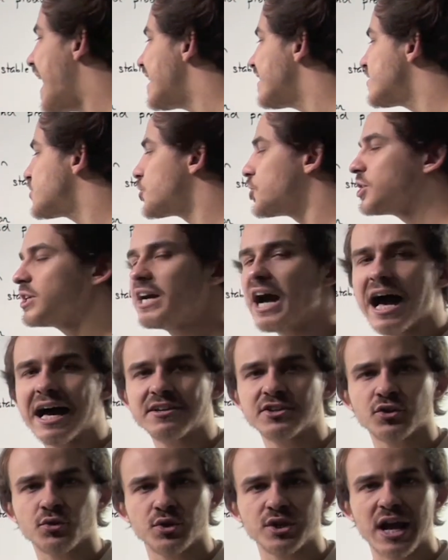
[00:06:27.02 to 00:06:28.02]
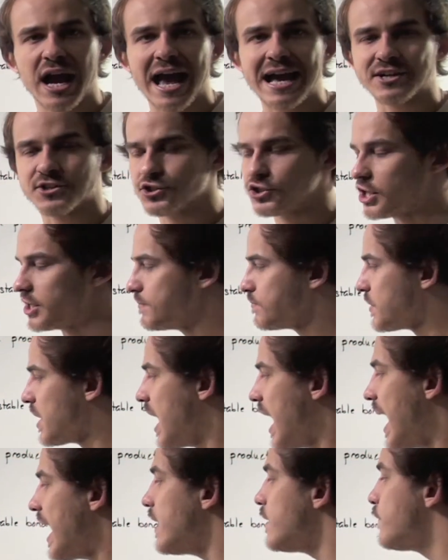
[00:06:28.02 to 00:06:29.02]
exergonic reaction.
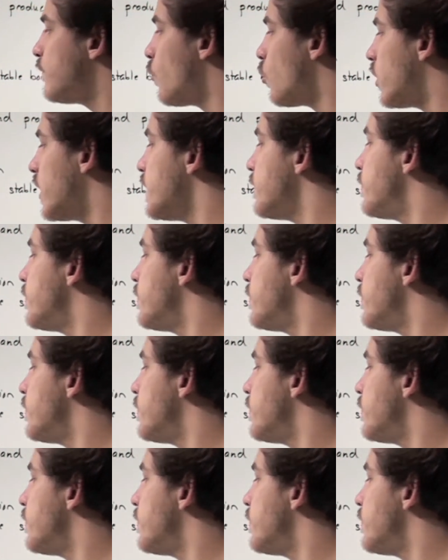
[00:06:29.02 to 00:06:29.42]
And for